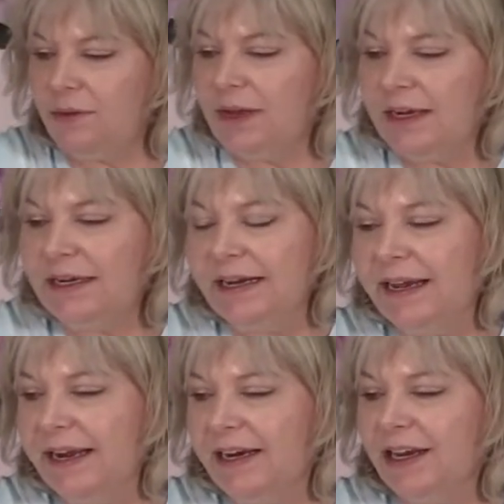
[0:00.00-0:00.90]
going to
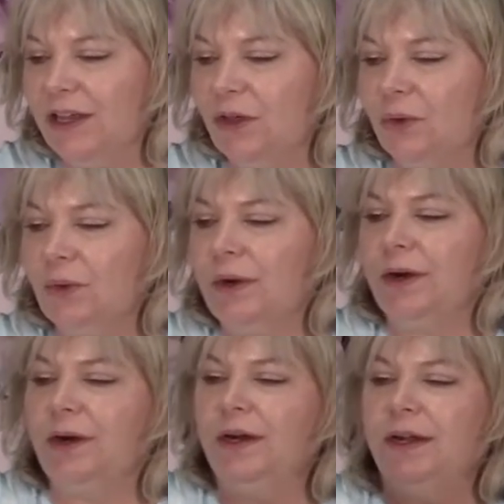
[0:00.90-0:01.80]
need
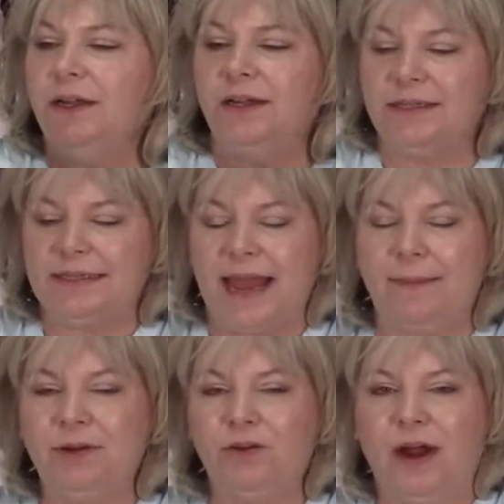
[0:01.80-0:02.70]
your
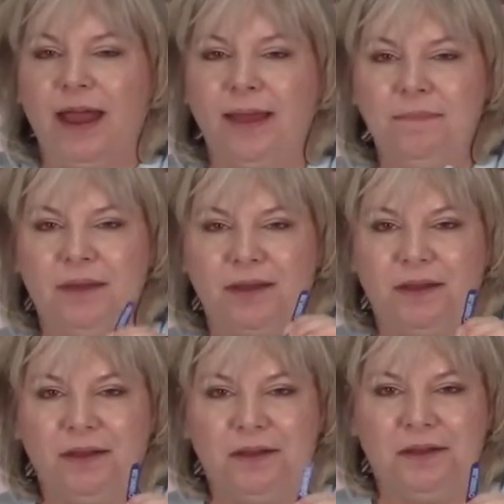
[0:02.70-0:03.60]
stab and grab
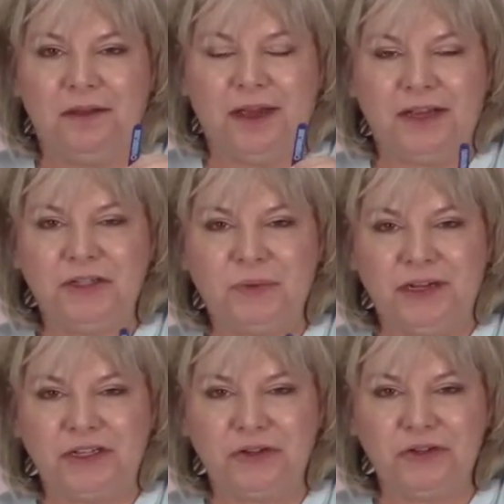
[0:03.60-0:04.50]

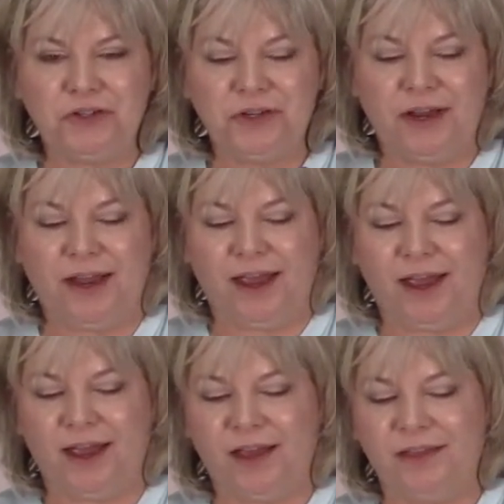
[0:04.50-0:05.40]
tweezers.
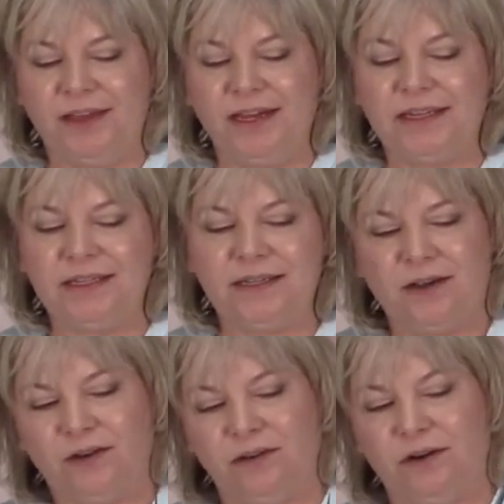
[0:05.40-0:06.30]
These
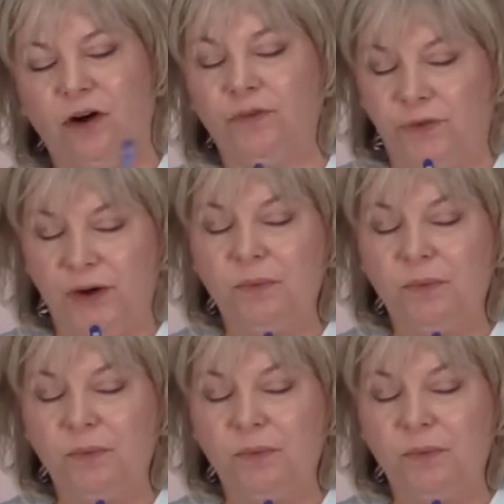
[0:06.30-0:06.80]
are from